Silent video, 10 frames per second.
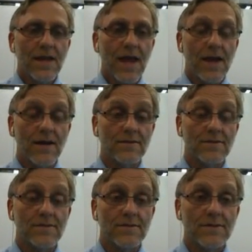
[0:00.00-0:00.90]
Now,
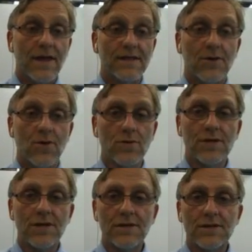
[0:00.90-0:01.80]
that's
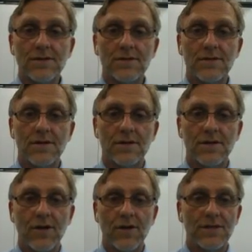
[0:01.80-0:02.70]
alternate
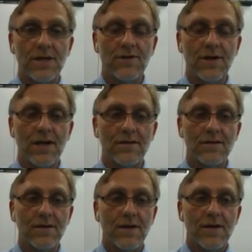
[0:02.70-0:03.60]
and co-interior.
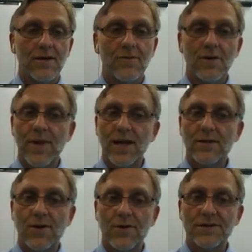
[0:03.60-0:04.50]
What about
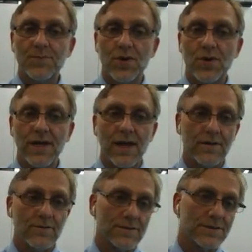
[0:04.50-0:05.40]
corresponding
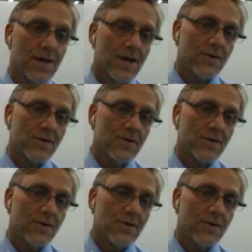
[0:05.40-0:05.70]
angles?